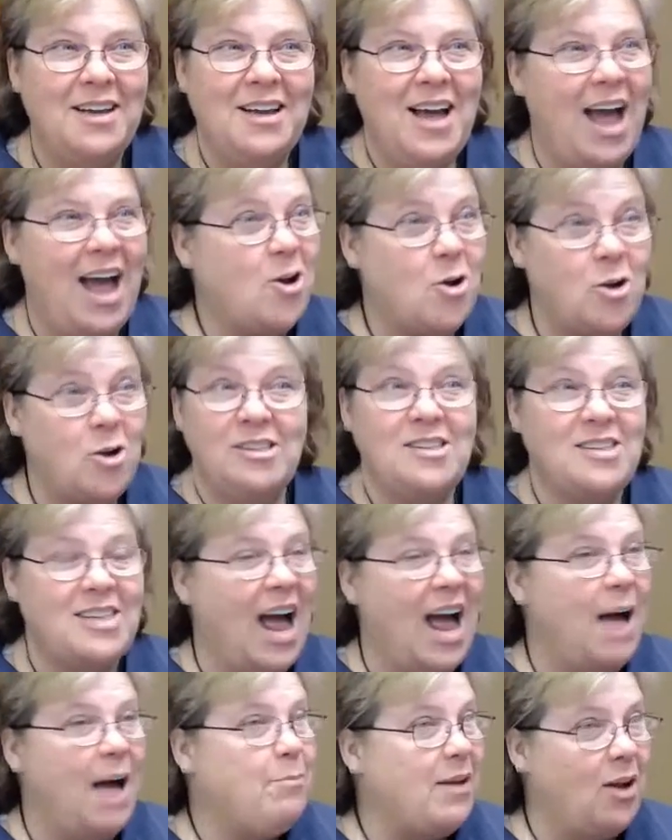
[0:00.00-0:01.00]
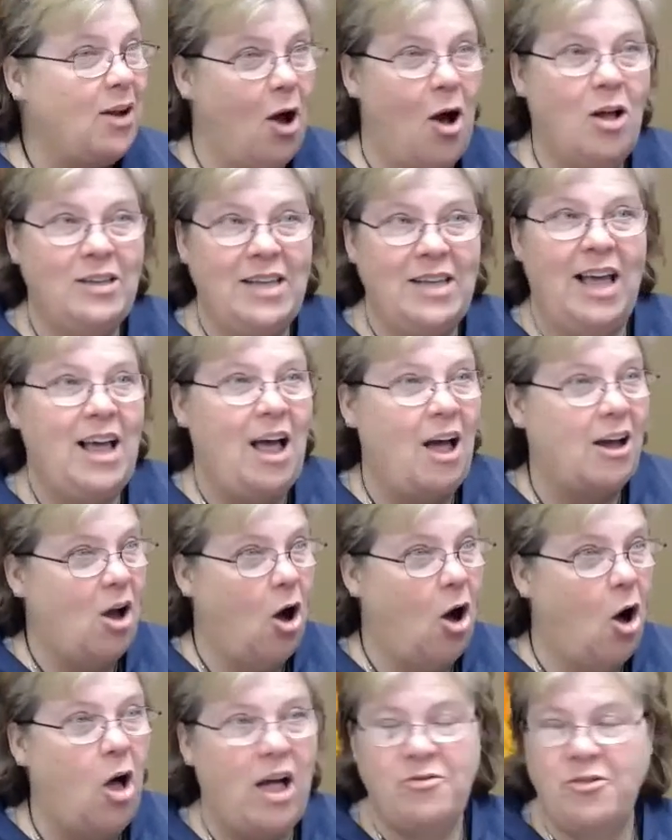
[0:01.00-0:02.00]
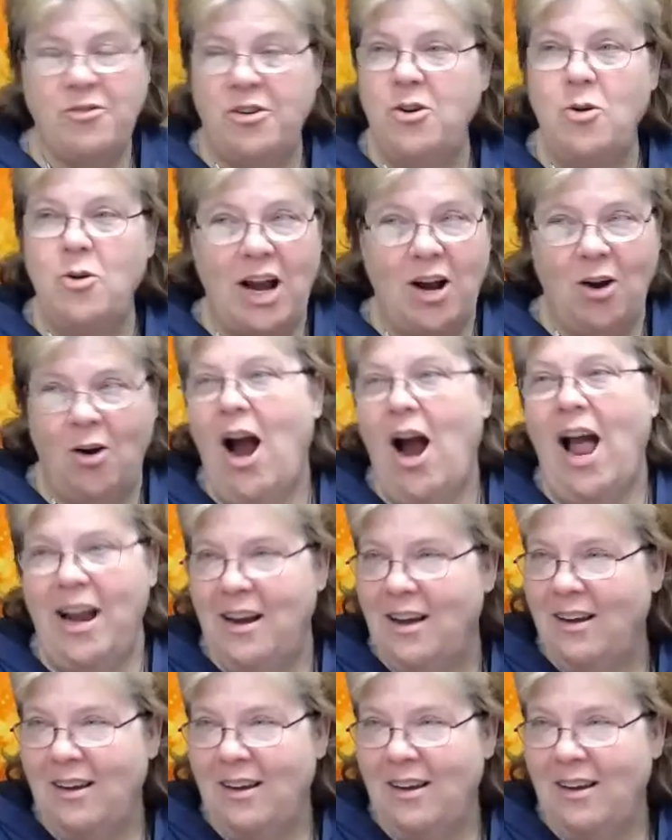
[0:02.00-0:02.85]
I couldn't stop all day, all afternoon I cried. Yeah.